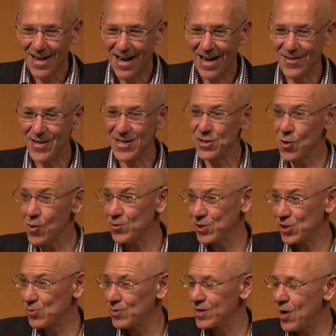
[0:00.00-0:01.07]
And these
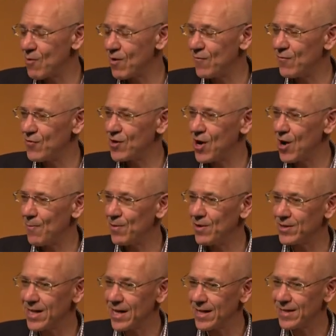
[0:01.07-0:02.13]
courses would go on for a couple of
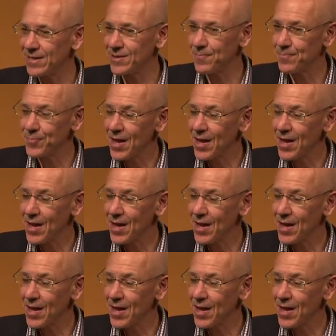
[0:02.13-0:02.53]
days.